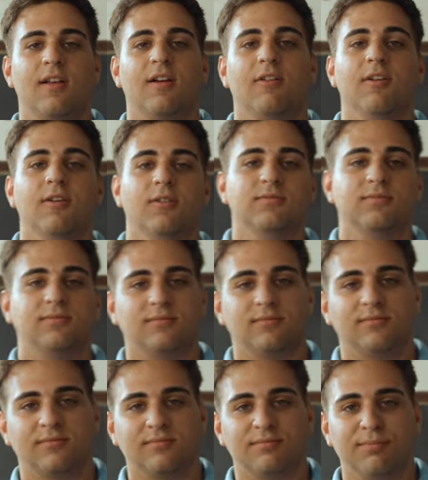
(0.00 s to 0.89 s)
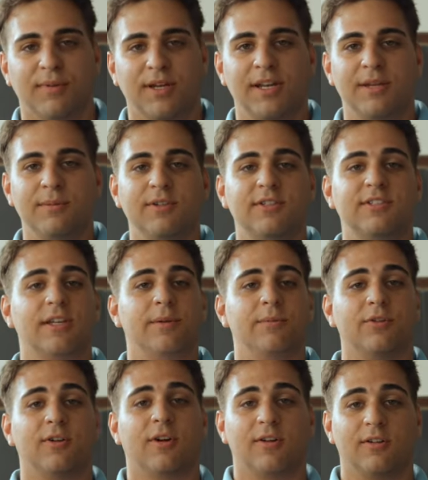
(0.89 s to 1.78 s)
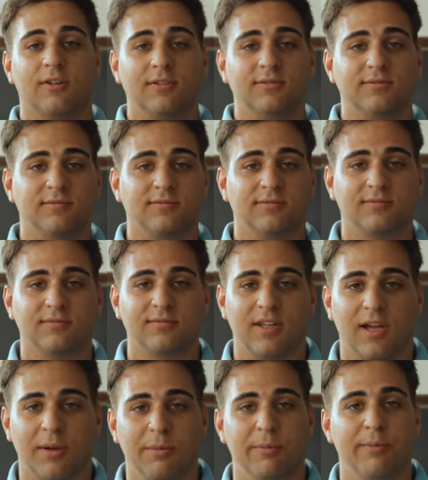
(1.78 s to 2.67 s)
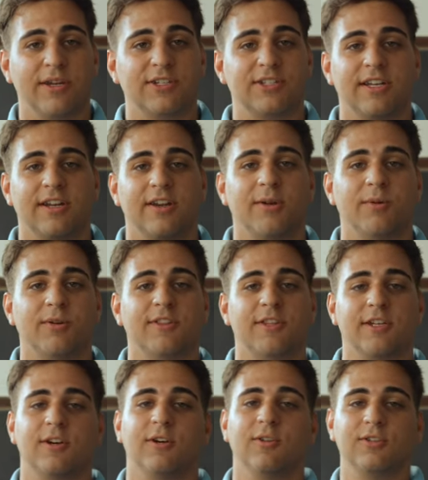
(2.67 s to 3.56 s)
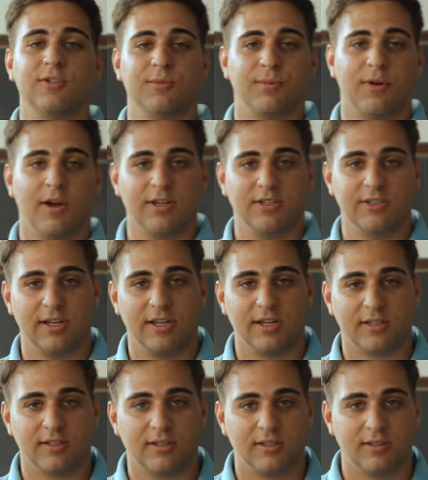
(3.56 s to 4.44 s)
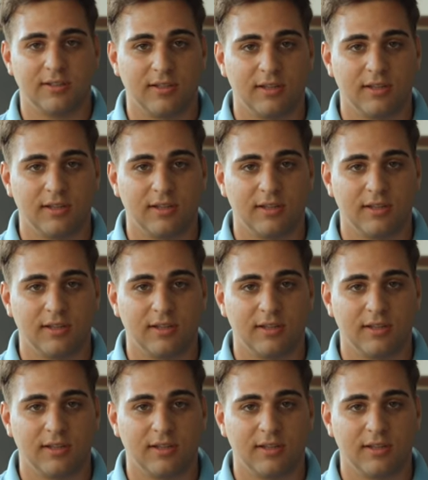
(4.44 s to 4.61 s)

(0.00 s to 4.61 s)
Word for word: Hello, my name is Samuel Arnold. I'm a missionary with the Culture Project.